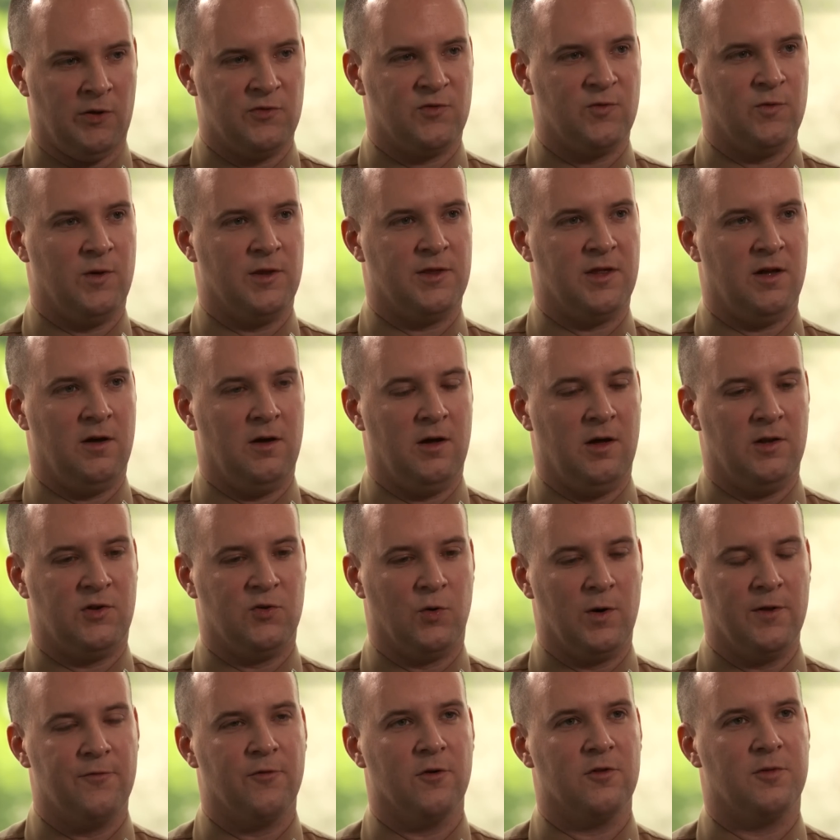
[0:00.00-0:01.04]
I was with the
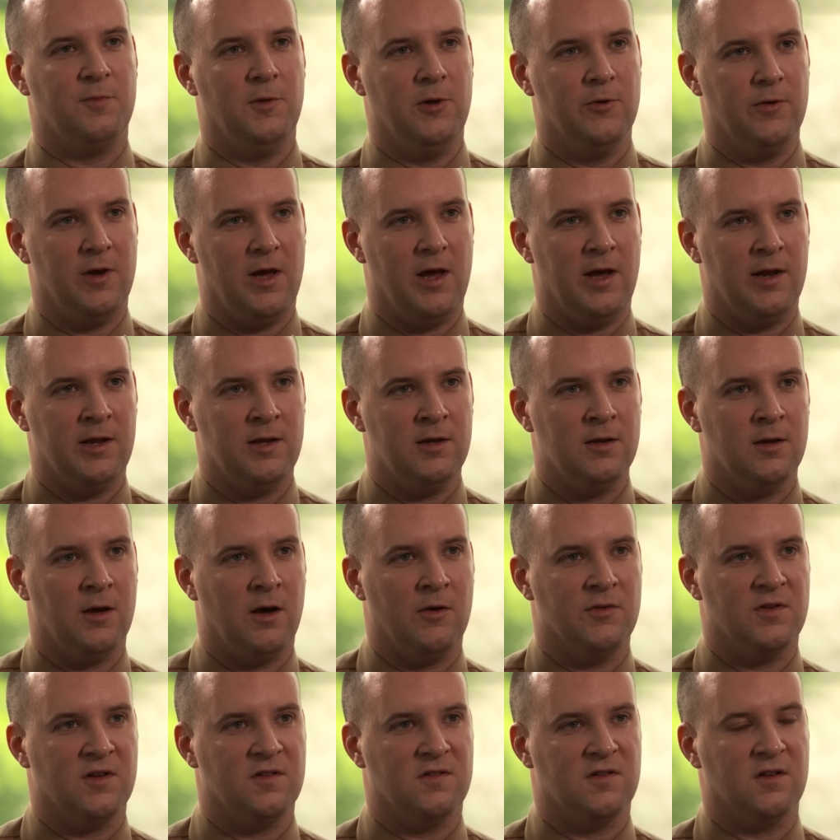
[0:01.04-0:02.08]
twenty-fourth M E U in Haiti,
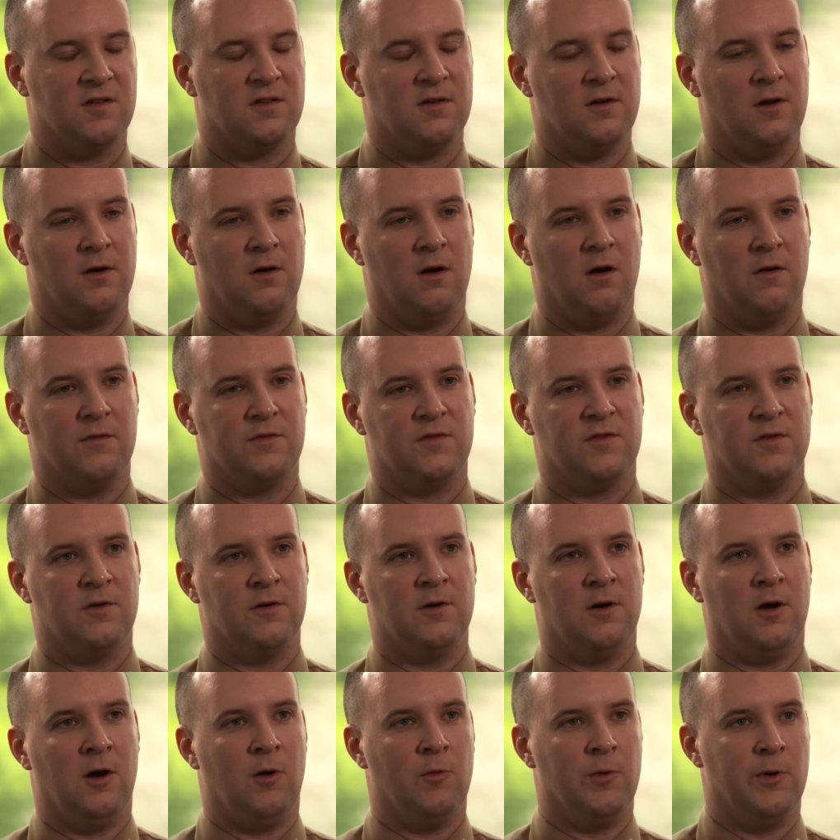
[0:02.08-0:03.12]
I was the assistant air
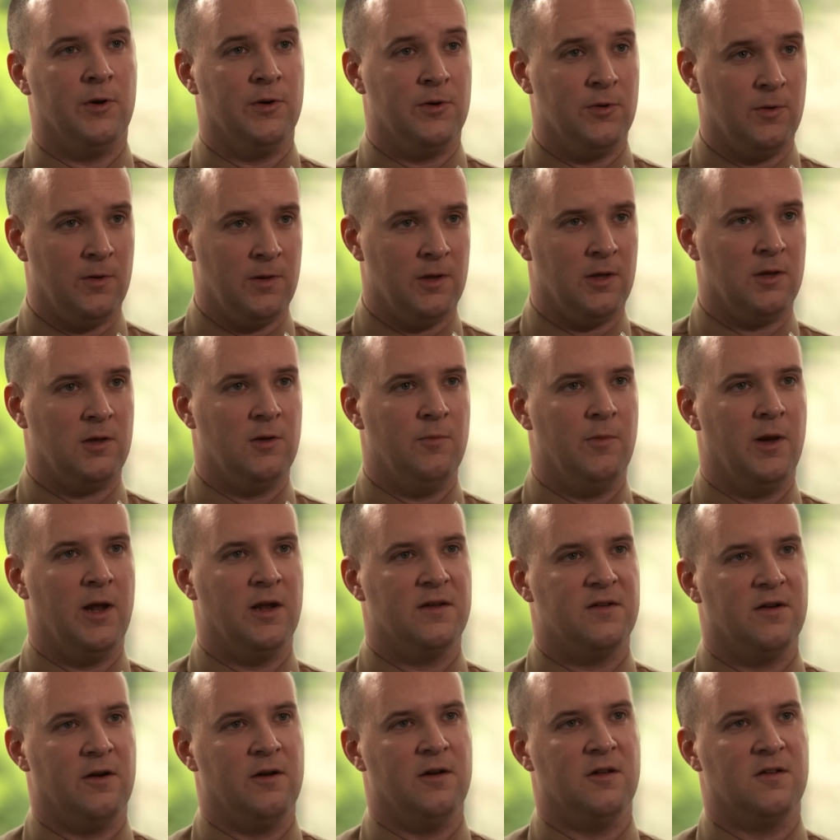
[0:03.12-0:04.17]
officer. Uh, we were doing the
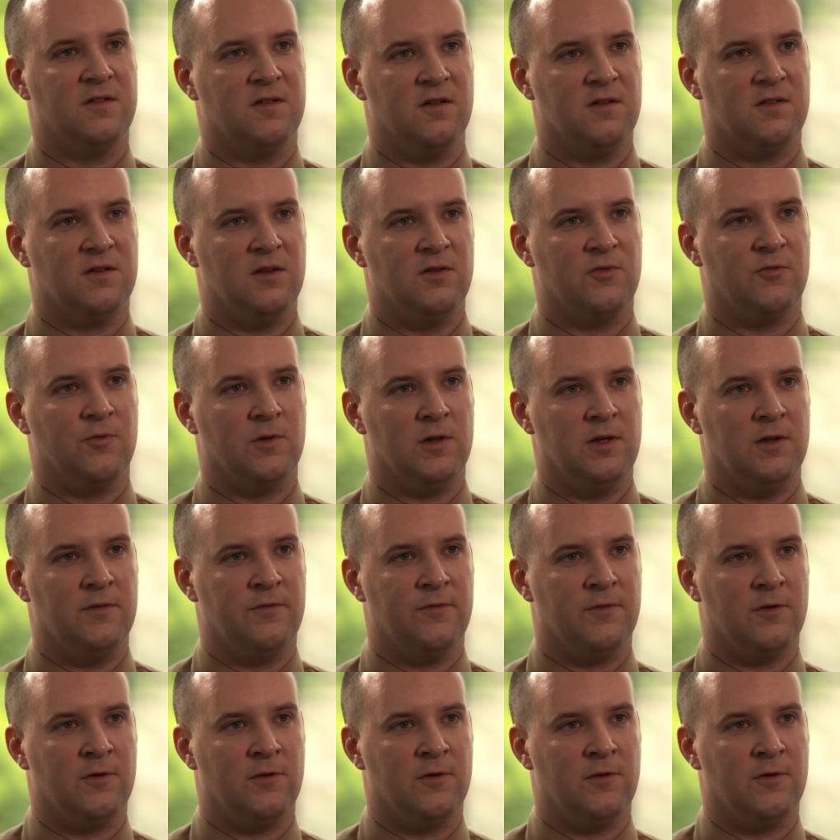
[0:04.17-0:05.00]
humanitarian assistance relief